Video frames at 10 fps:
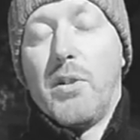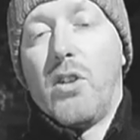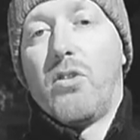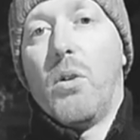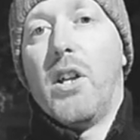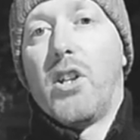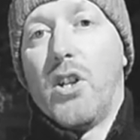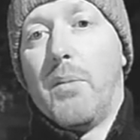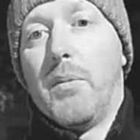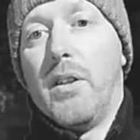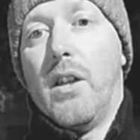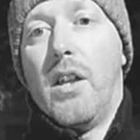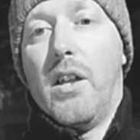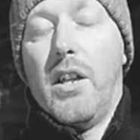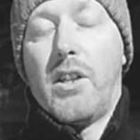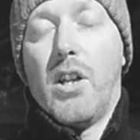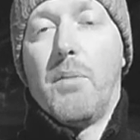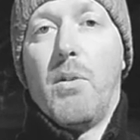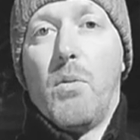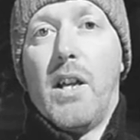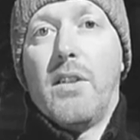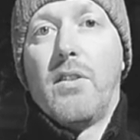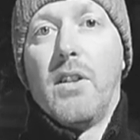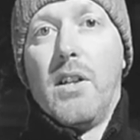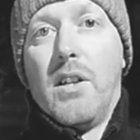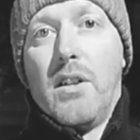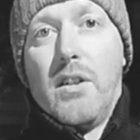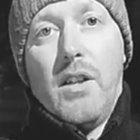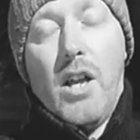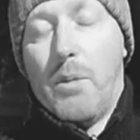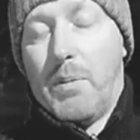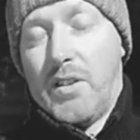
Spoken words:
but also economy wise. Up